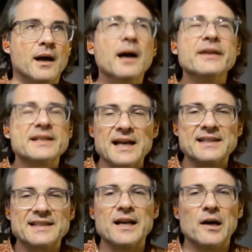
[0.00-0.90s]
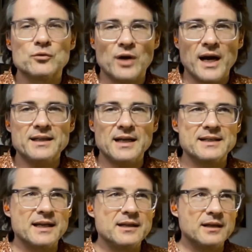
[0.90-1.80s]
this, I said outright. I
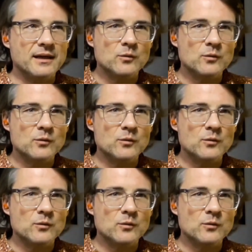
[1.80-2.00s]
said,